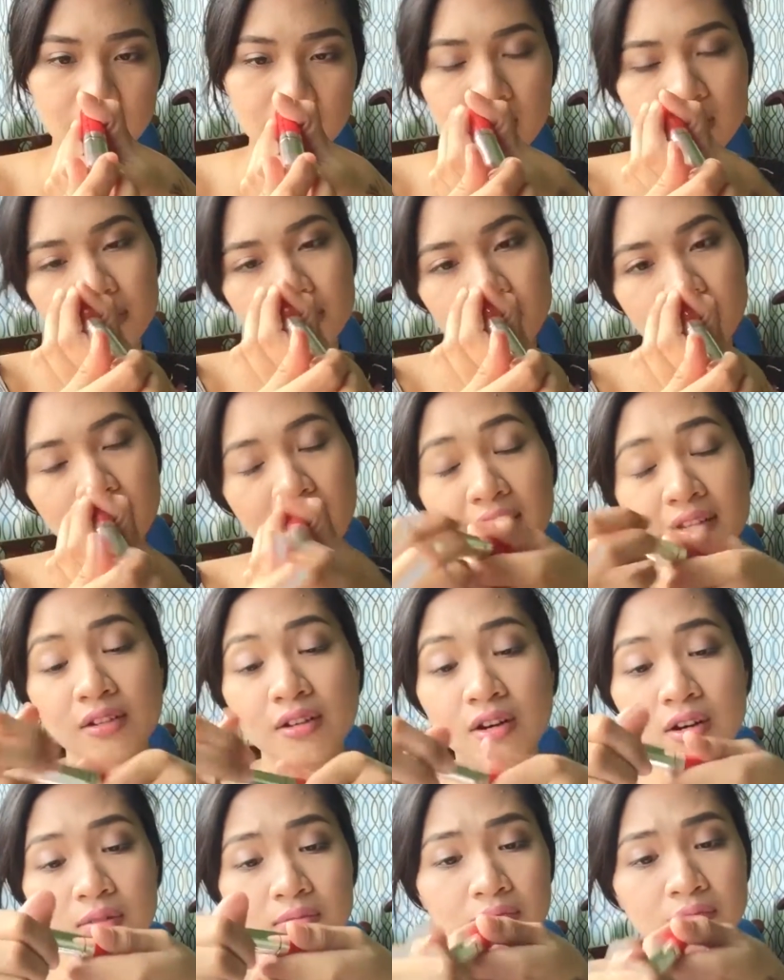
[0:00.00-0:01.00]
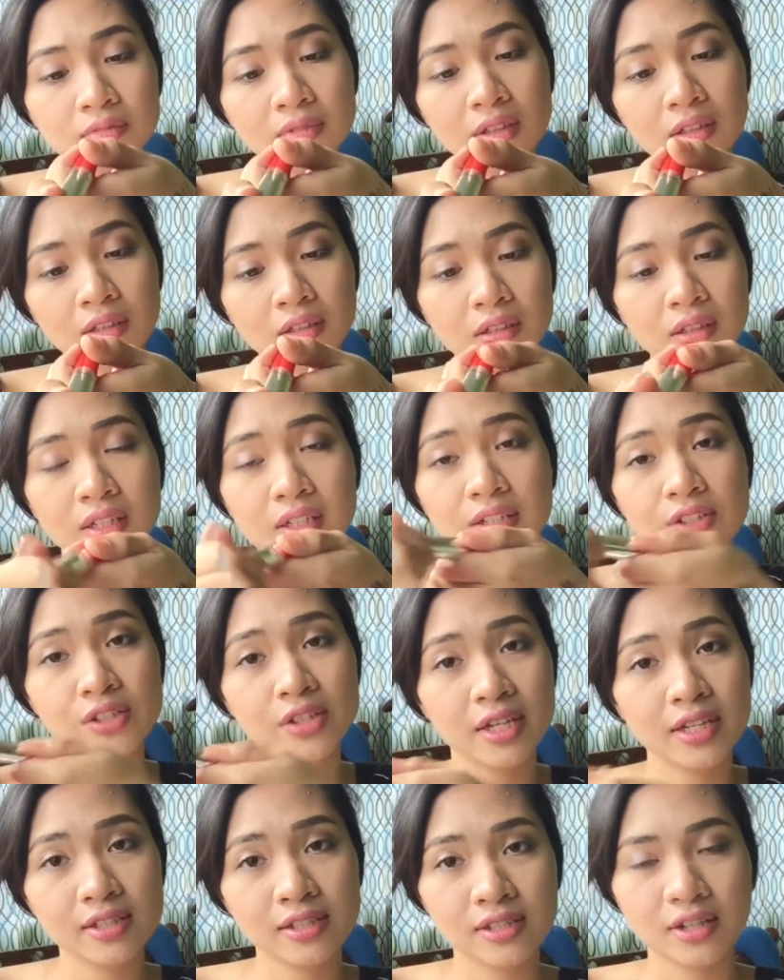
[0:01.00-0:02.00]
Yeah. Lancome in a
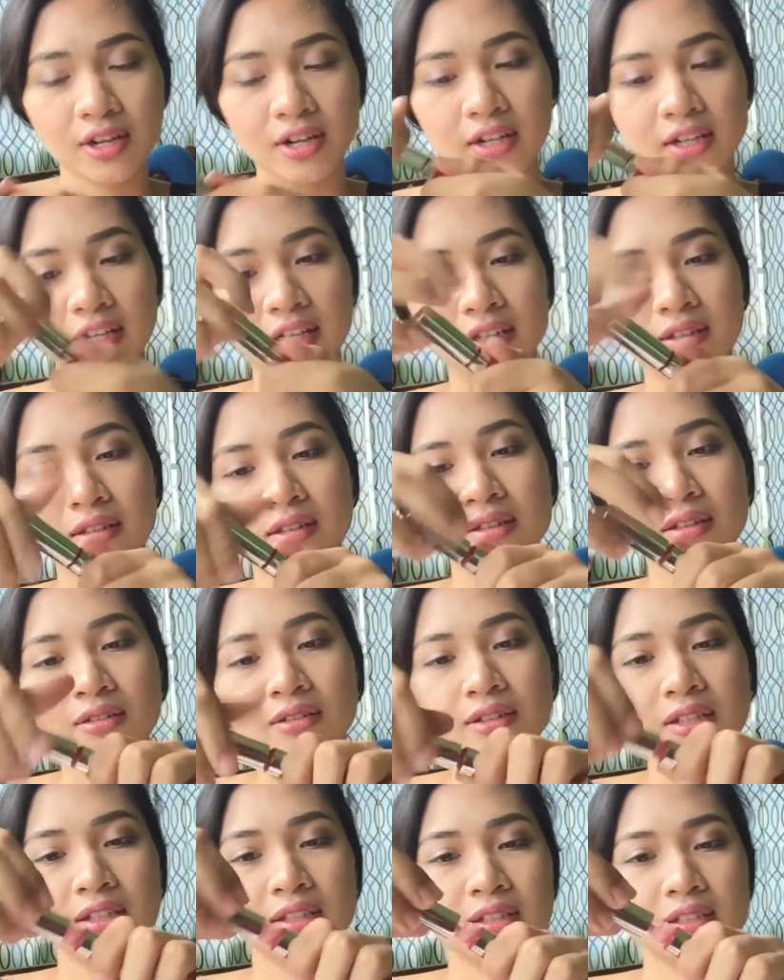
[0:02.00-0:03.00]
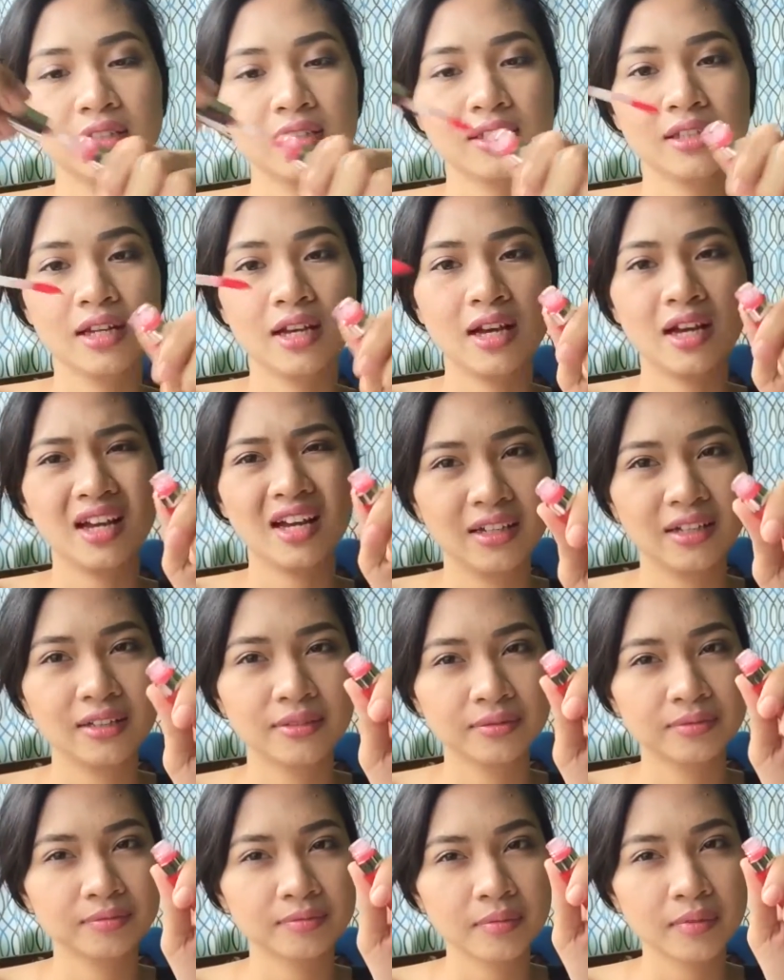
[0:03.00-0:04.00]
shade Scarlet. So this is
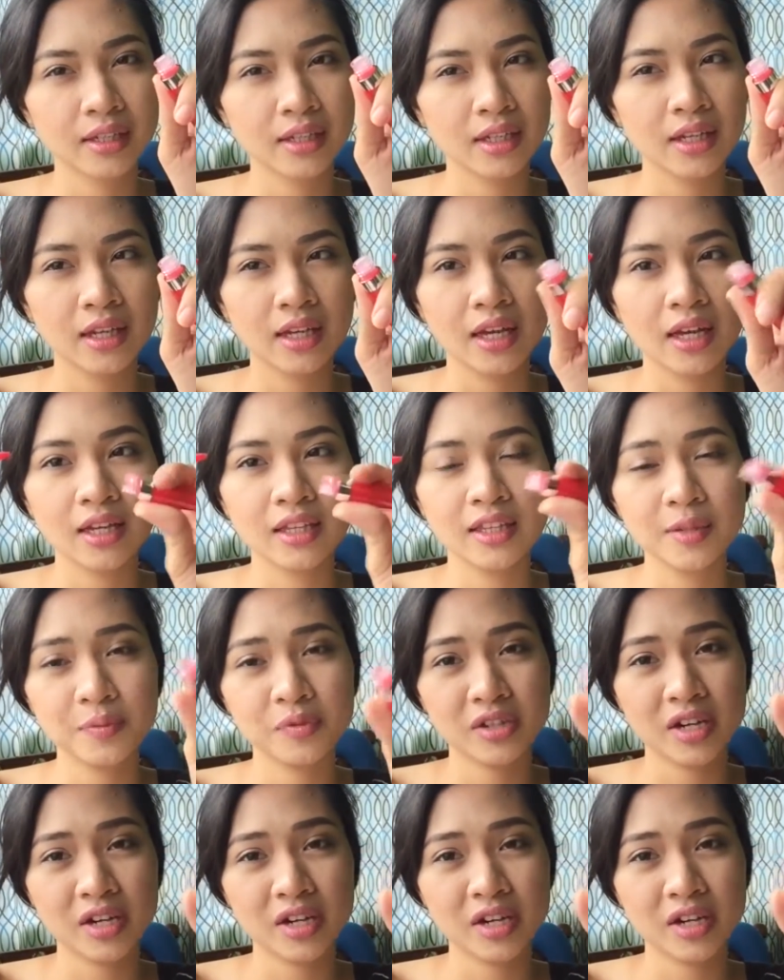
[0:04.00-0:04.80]
lip